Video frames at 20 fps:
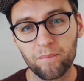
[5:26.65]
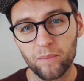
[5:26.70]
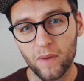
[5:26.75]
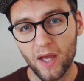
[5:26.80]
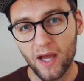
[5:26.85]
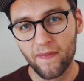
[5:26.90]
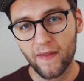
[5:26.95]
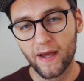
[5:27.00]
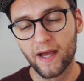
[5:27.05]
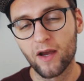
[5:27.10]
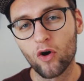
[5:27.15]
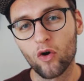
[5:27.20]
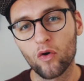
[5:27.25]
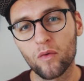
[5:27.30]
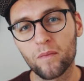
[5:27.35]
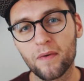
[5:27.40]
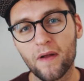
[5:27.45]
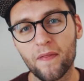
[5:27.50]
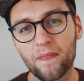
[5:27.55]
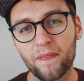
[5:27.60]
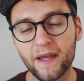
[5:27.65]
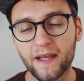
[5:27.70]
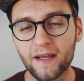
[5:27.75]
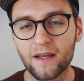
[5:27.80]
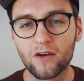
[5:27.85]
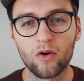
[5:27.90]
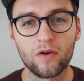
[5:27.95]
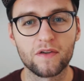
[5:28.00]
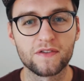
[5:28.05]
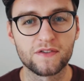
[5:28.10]
and I hope they
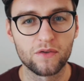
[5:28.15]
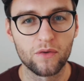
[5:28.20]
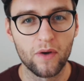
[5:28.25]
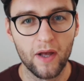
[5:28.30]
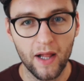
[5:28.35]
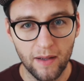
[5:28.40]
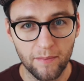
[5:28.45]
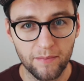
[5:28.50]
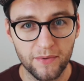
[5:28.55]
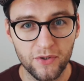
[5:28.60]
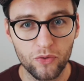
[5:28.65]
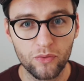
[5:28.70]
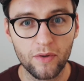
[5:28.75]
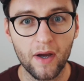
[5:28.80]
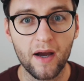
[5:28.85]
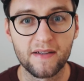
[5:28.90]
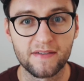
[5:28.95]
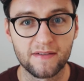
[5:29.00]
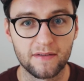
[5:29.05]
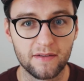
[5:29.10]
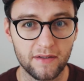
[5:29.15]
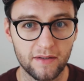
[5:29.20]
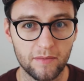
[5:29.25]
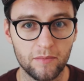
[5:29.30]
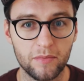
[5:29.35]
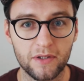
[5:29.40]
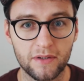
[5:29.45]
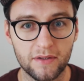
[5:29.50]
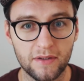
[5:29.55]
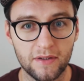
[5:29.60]
can also help you guys a little
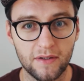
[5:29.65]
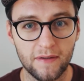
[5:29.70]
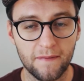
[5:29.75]
bit.